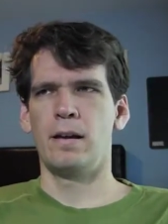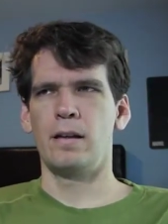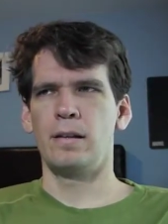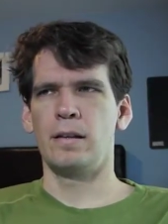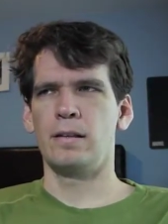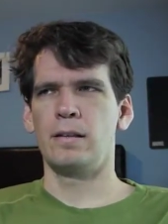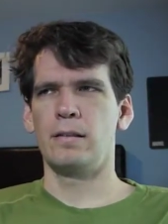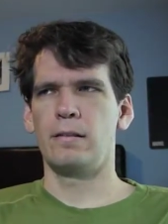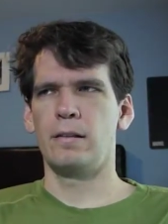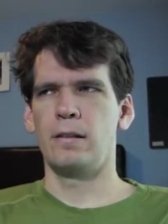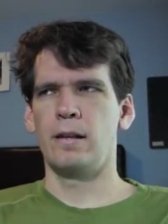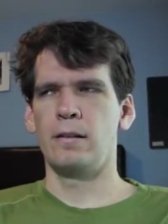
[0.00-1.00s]
I think
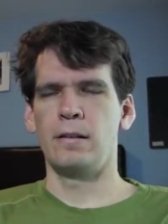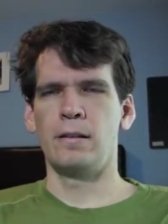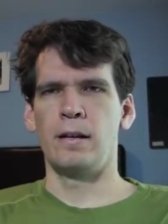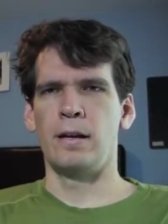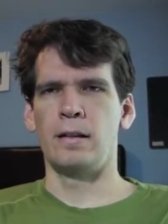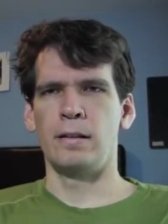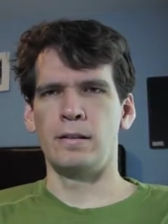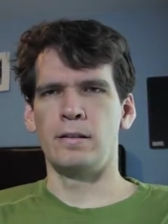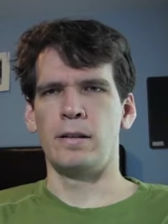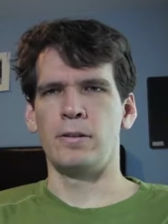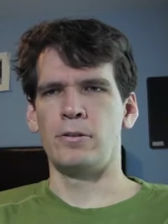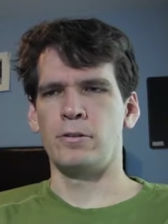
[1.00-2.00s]
they did that
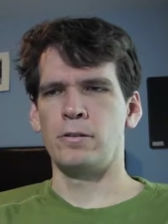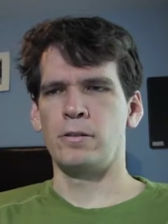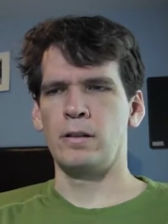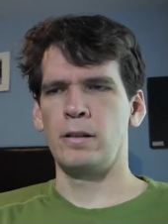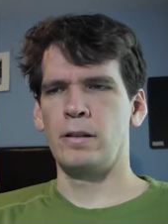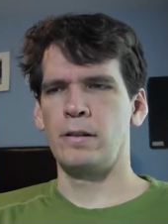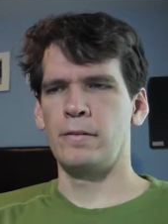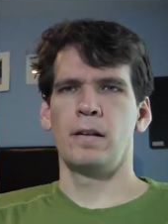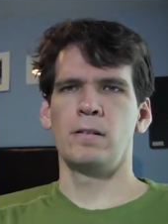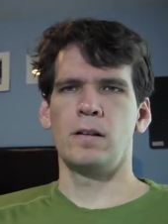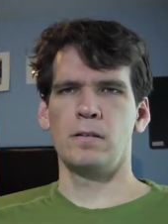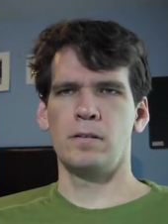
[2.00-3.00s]
intentionally.
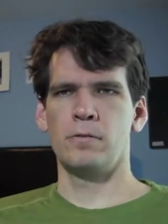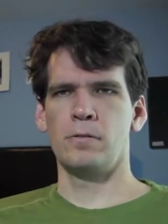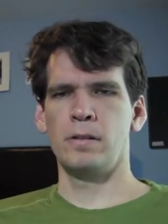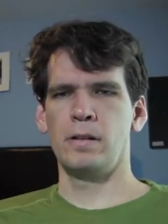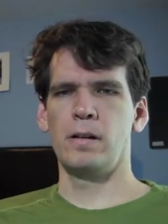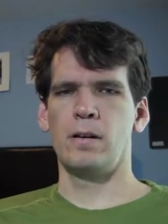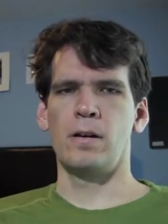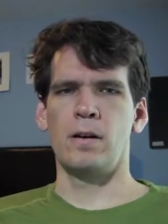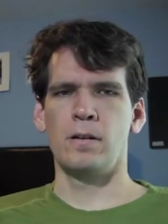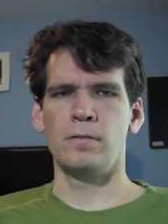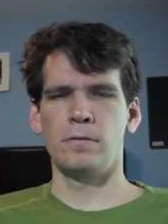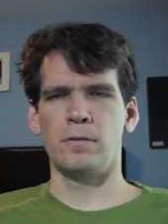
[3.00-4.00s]
It's also really
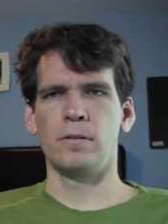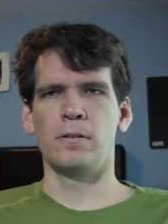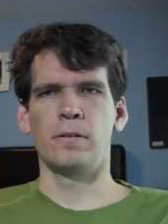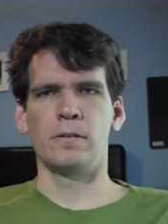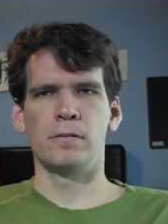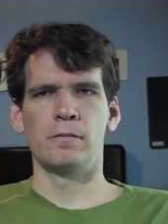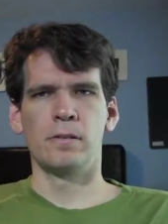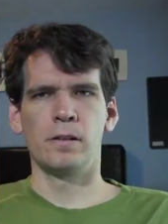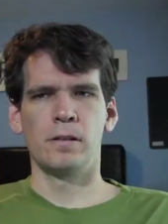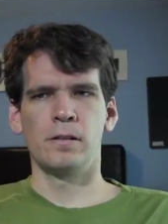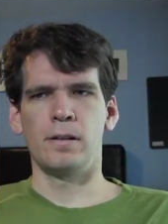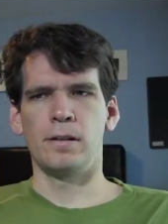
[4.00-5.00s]
hard for her
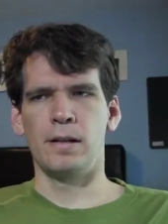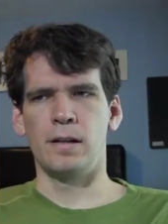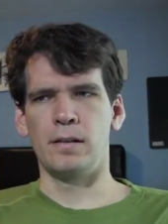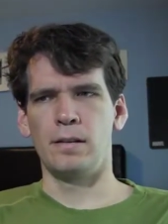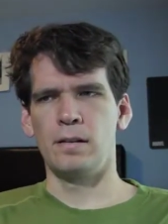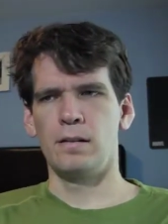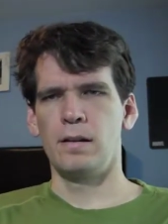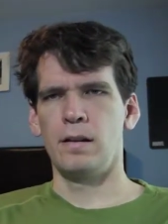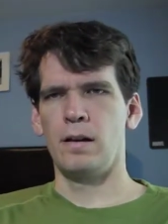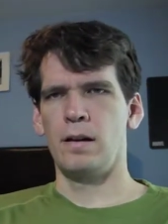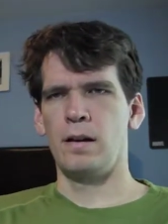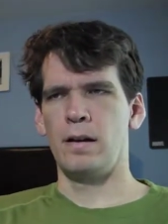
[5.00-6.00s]
to get
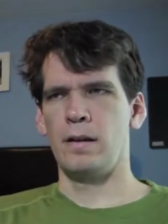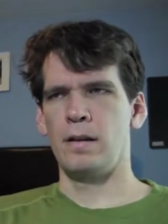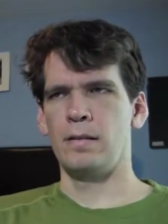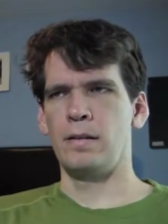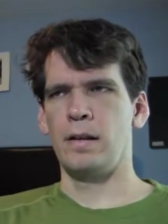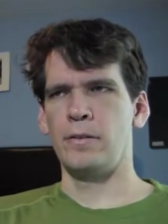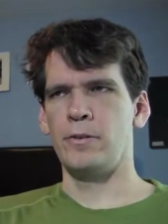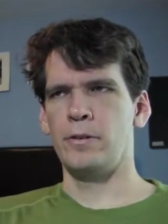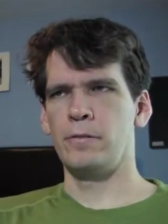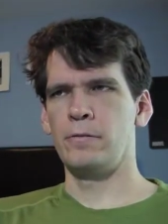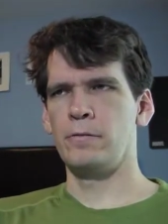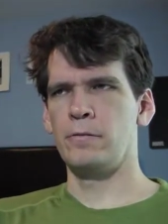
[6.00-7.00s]
uh,
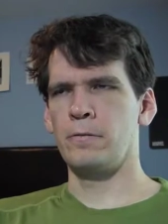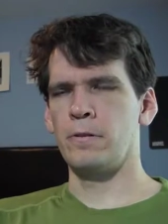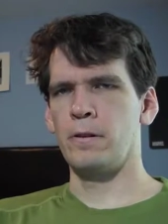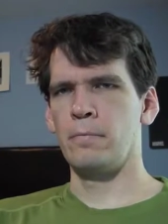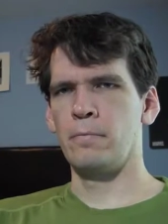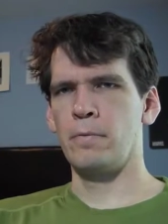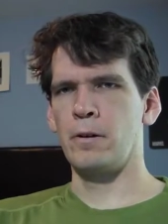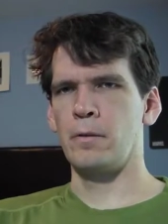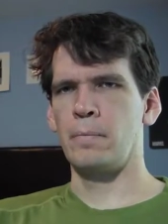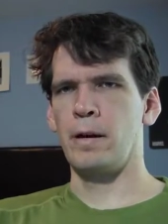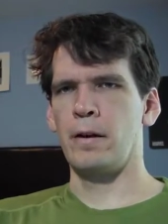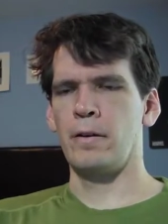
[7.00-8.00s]
attention from her
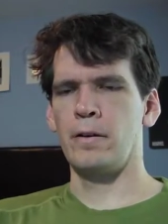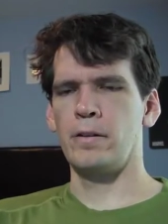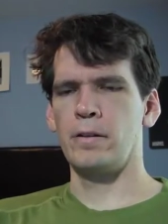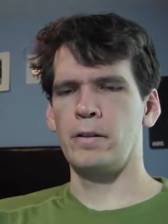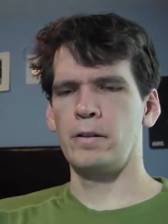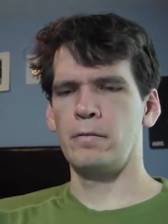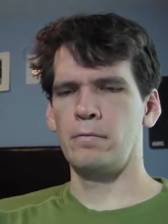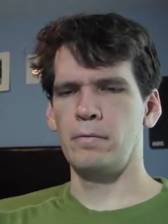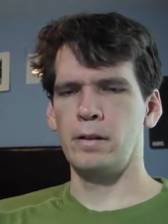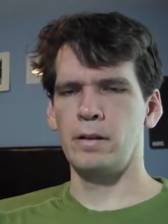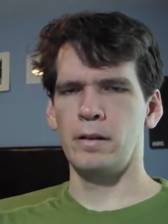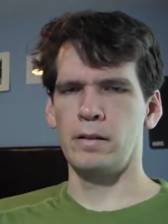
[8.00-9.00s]
parents
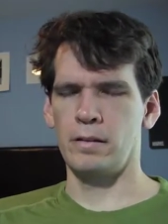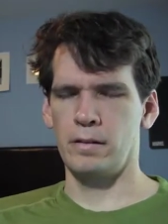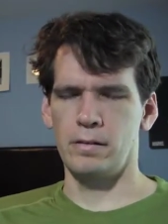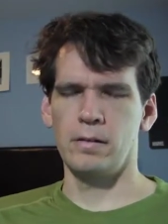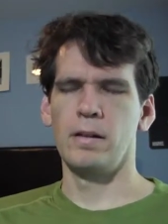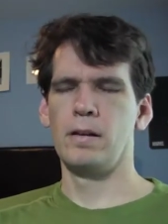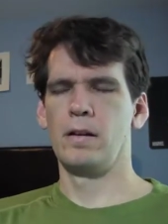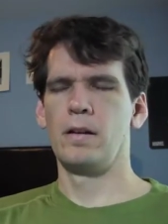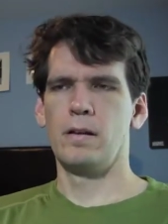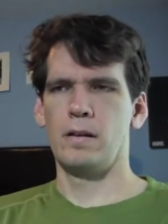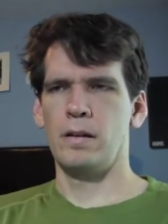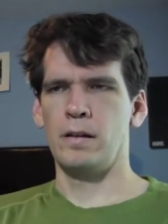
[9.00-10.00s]
because
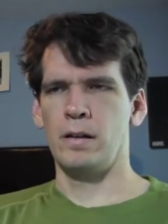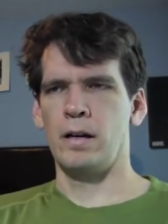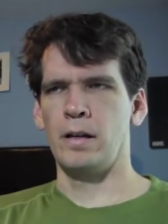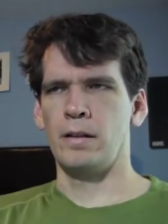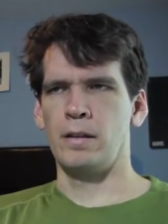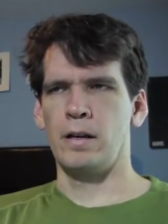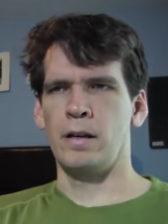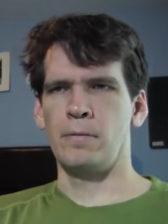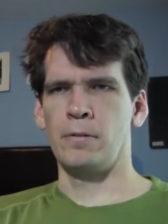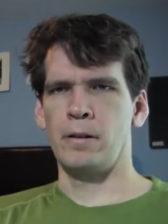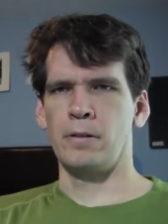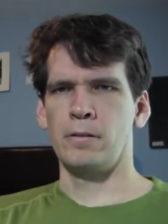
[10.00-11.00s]
a lot of
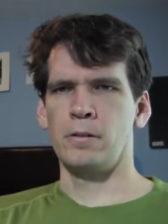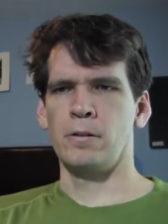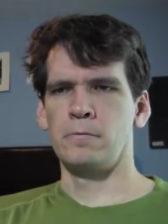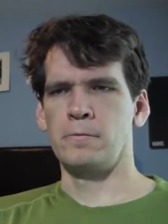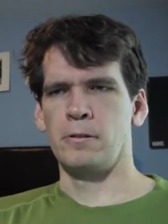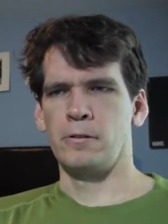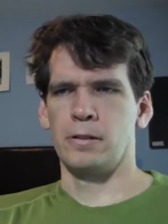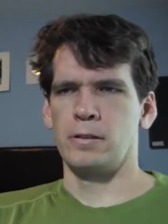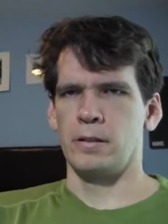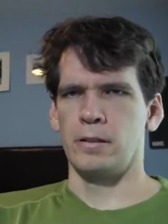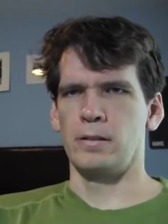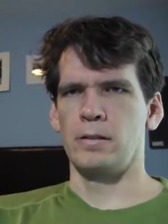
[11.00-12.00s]
times they're so
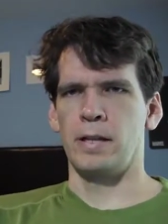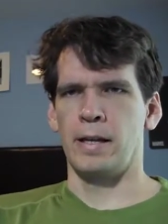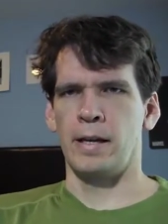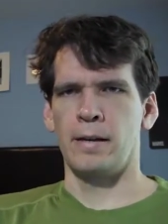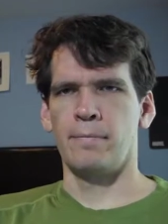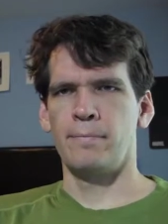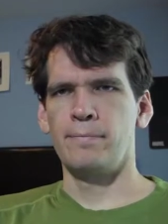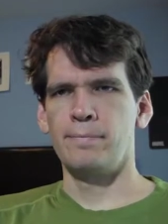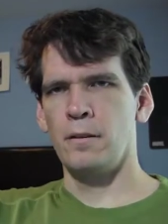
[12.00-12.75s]
focused on Sam.